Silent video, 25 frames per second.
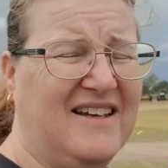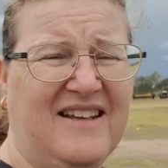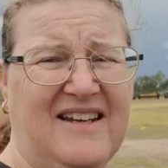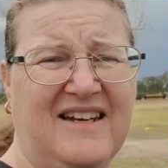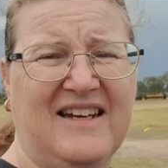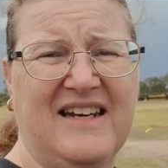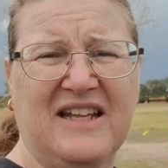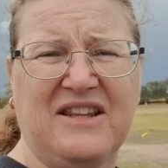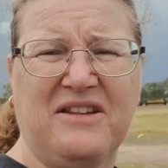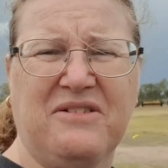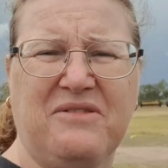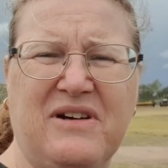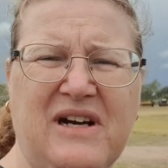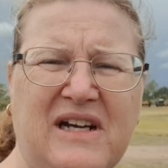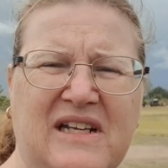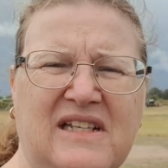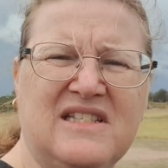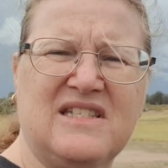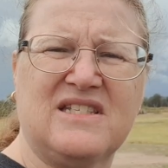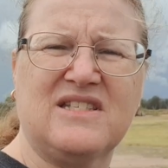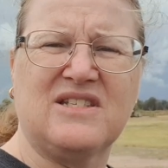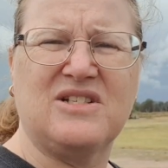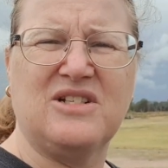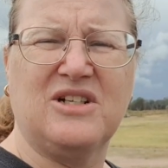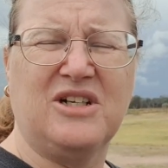Now the rain
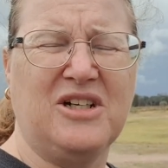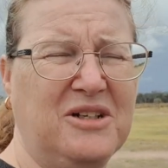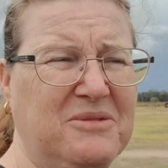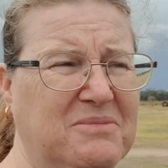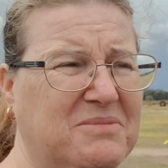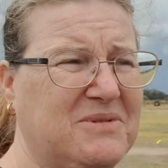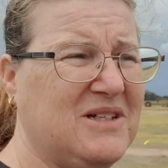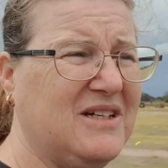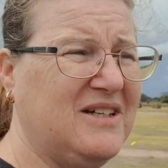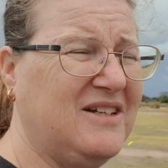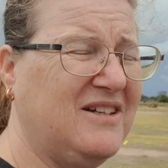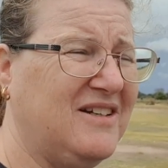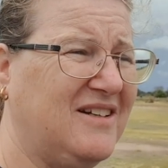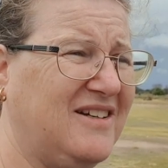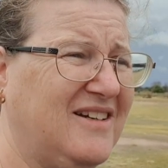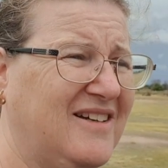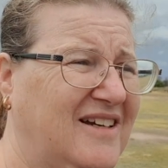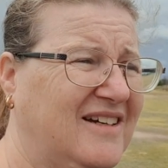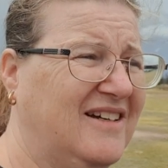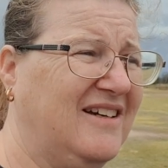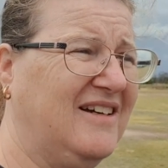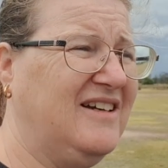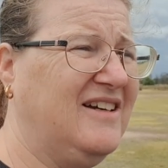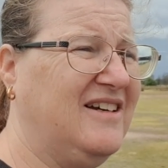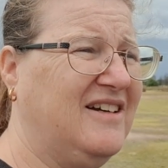stopped,
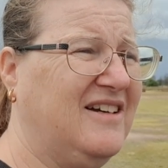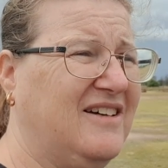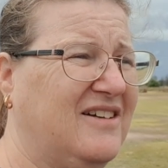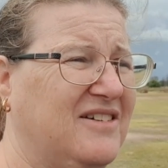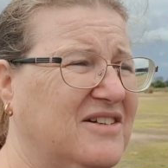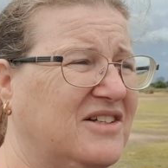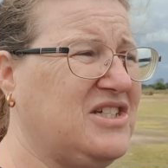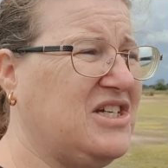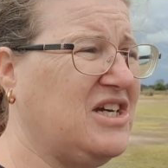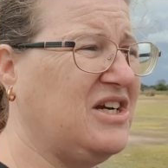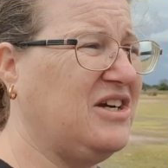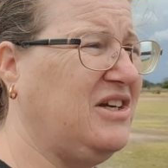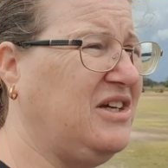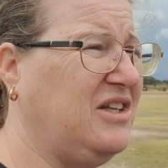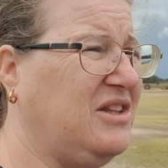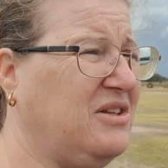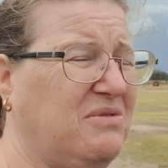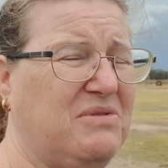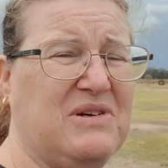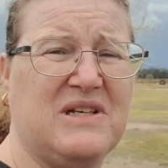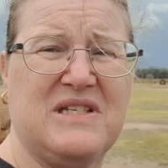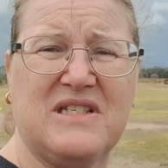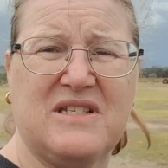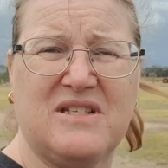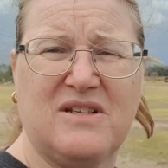I'll show you the
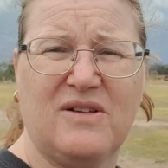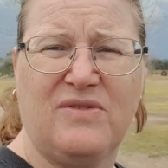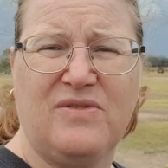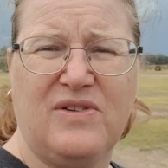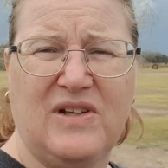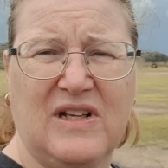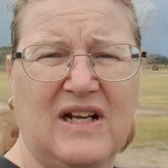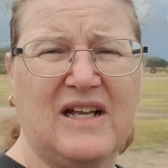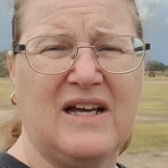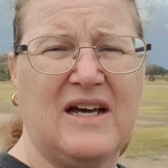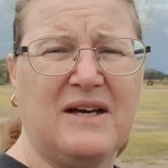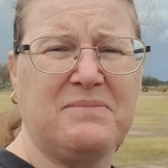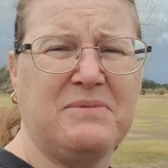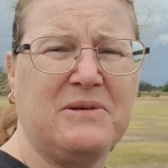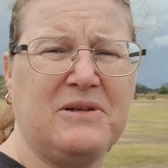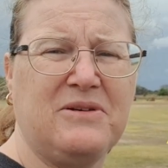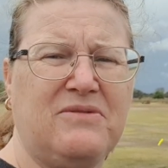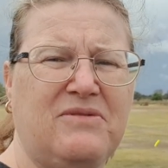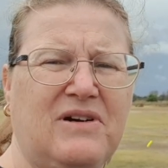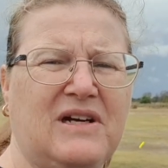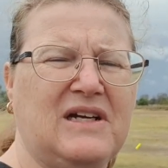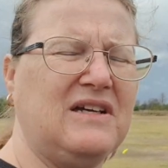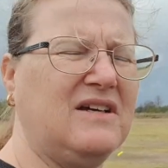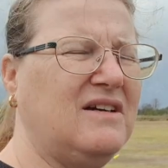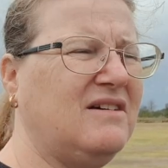rest of Yelarbon
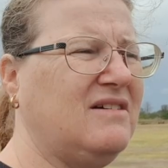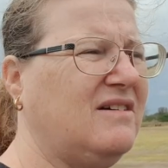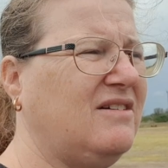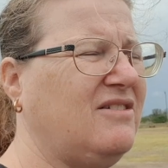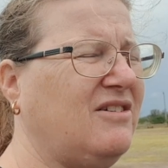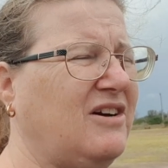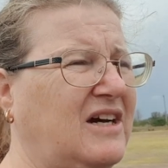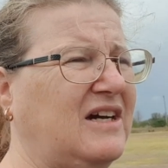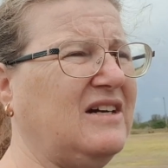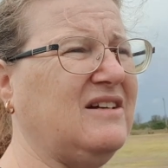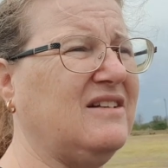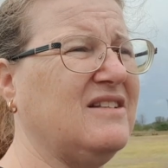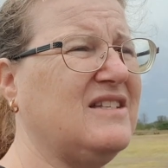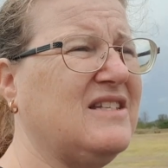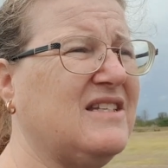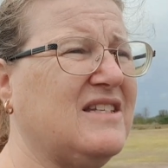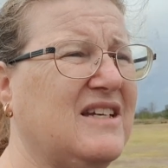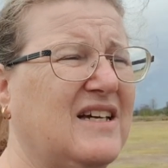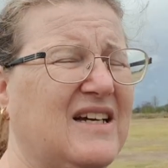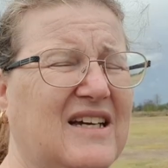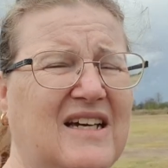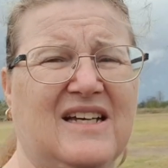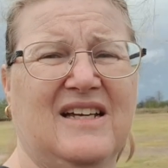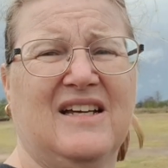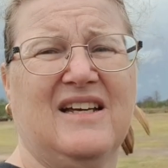Rec Grounds.
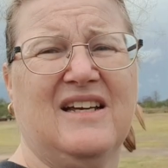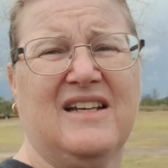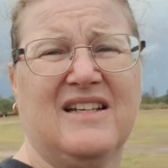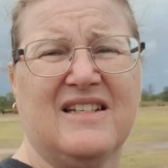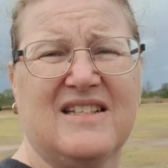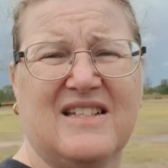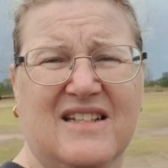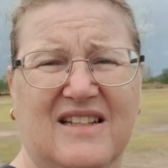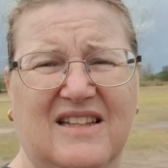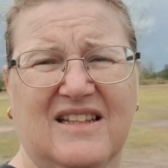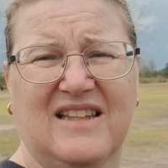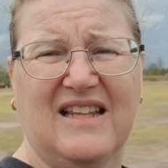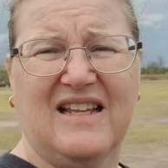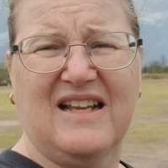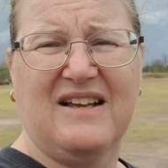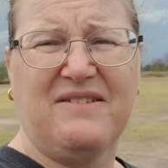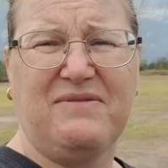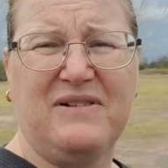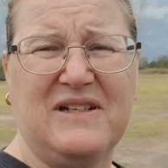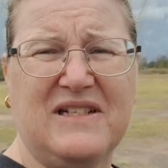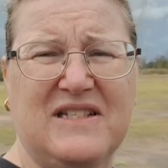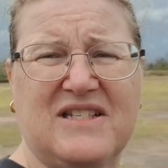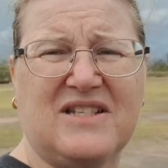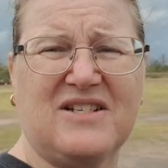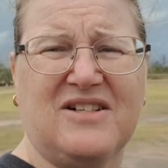It's
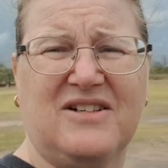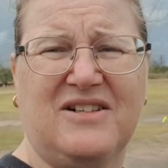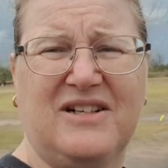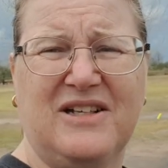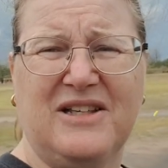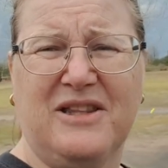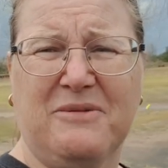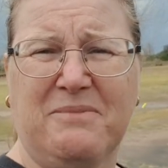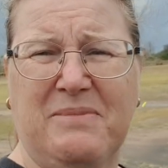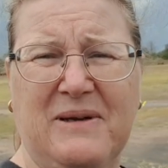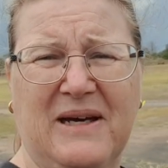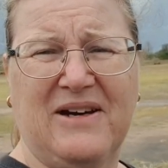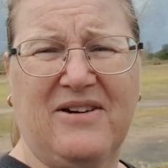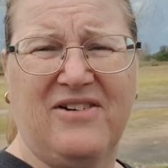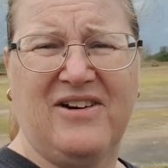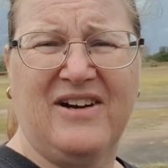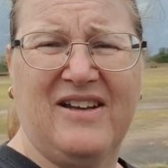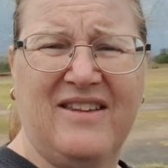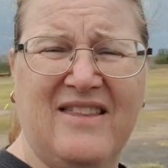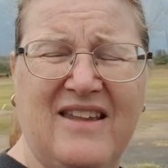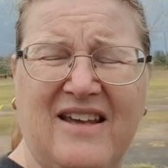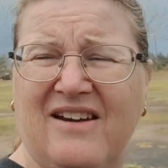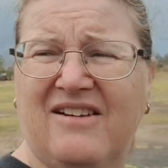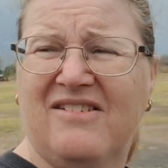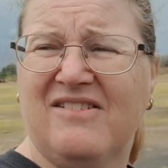lovely sky in the
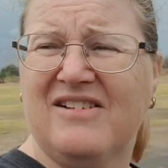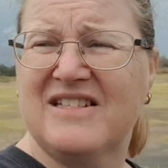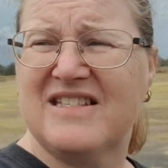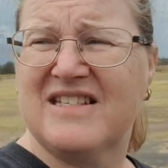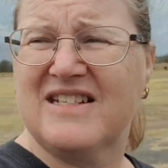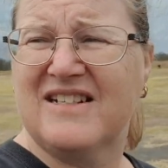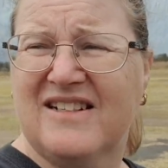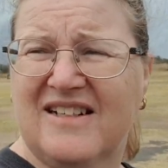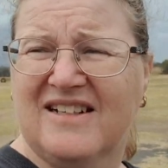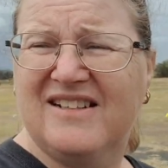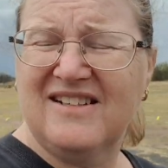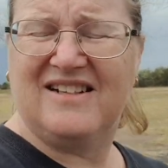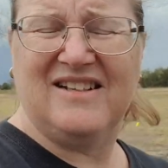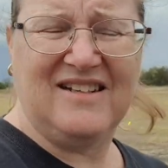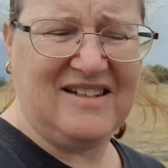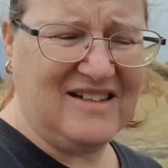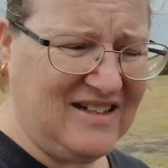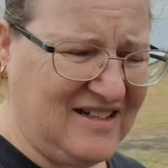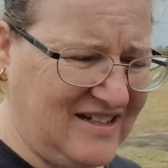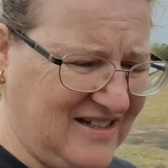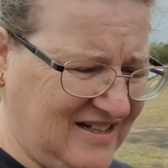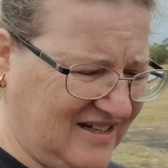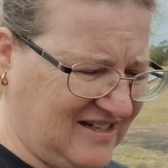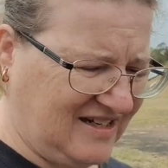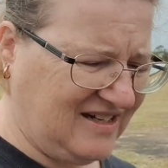background there, isn't it?
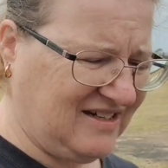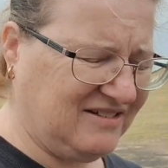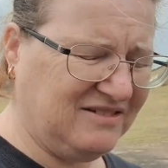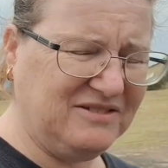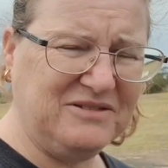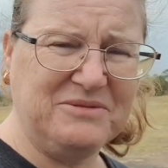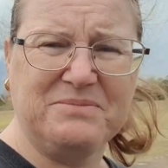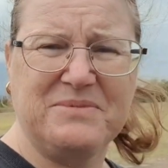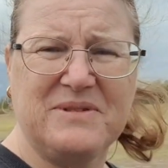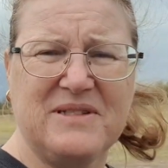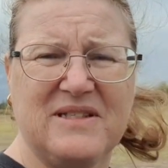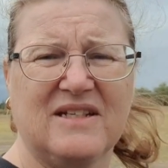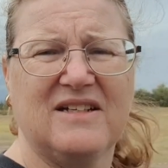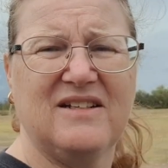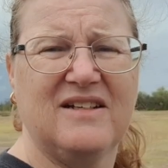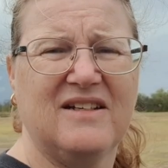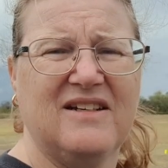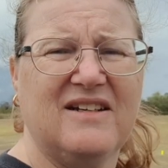Whoops.